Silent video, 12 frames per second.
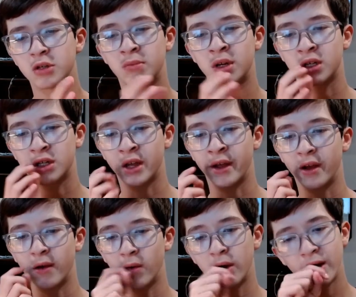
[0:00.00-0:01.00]
but it's like
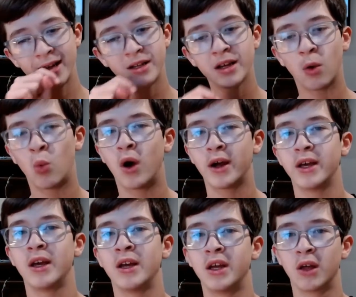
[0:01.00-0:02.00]
a white
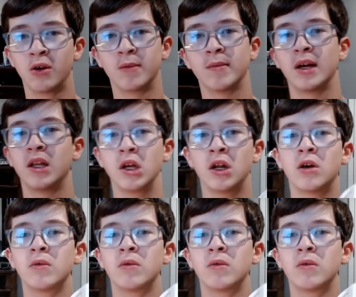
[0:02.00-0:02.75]
and yellow combined, you know?